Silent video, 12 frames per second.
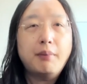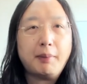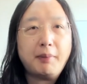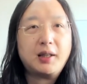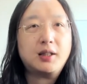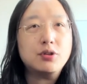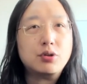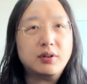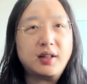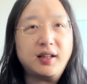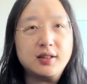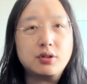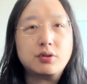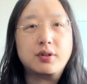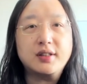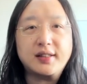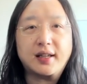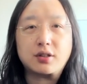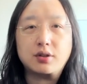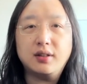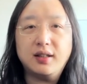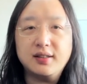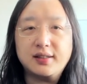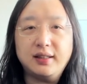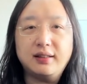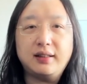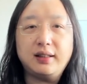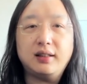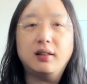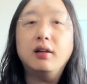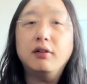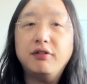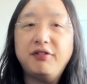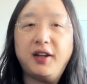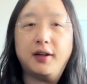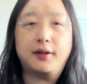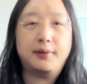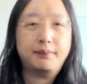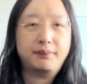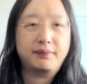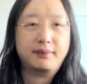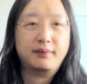by making sure that each transaction is indeed fair.